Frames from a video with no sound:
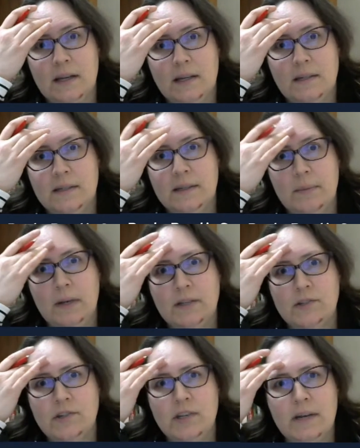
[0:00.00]
in December
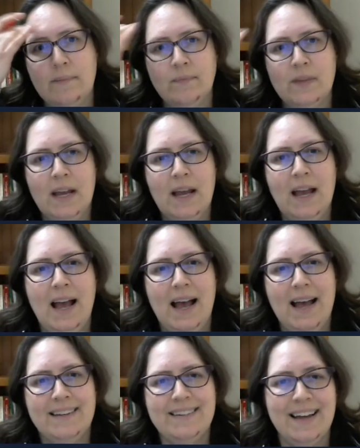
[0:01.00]
last year.
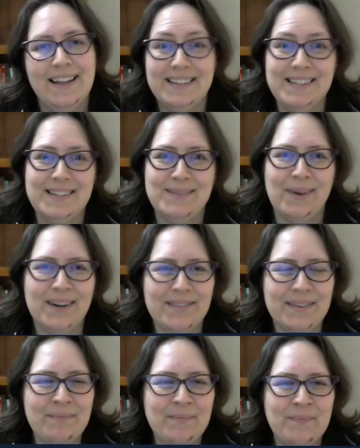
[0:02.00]
And this is one of
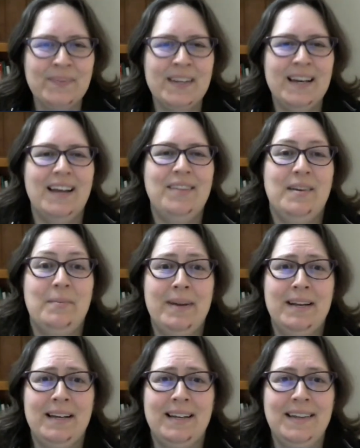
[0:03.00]
them. I thought I'd
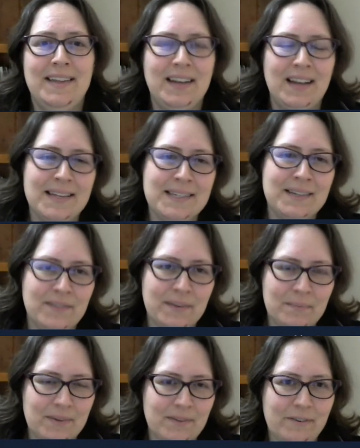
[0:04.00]
better clear the last of
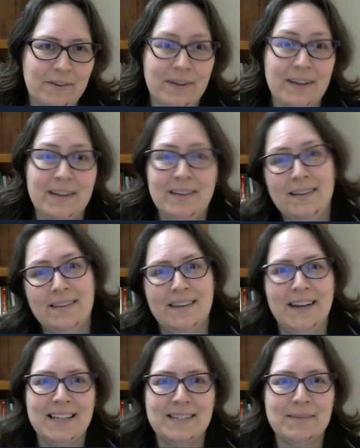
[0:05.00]
them before the
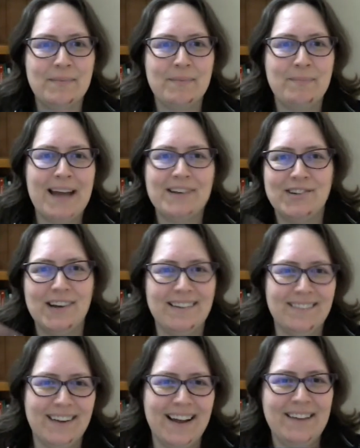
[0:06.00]
next batch
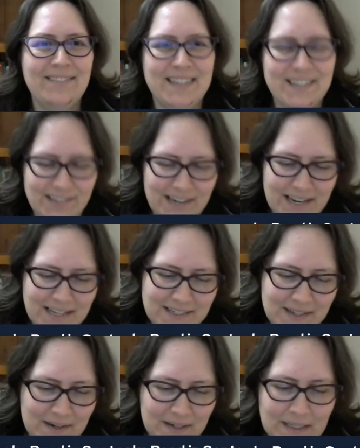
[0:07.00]
arrived this year.
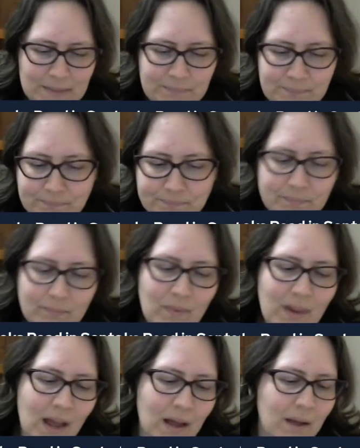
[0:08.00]
So
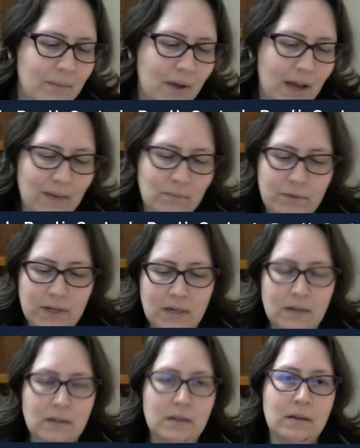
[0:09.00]
I haven't read
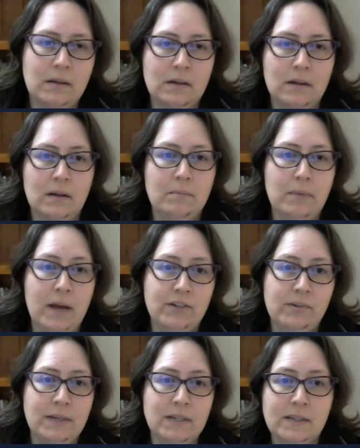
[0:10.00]
anything by
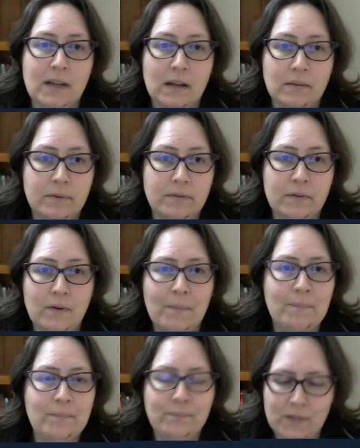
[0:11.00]
Madame de Staël before.
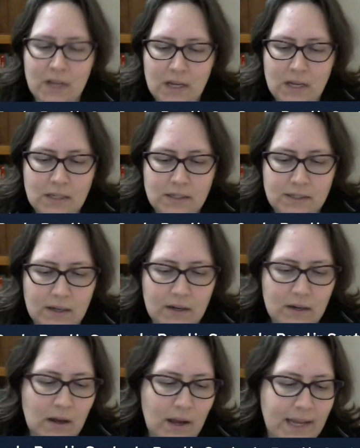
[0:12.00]

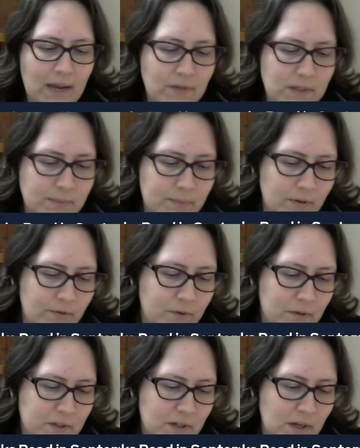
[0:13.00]
So I gave this book
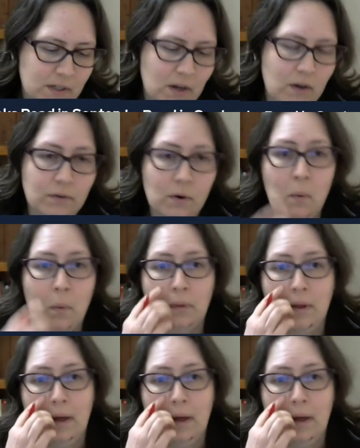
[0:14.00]
4 stars overall.